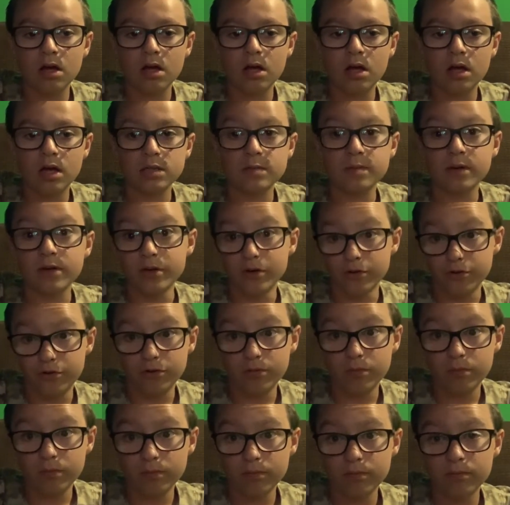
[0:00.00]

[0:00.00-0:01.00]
It's about YouTube.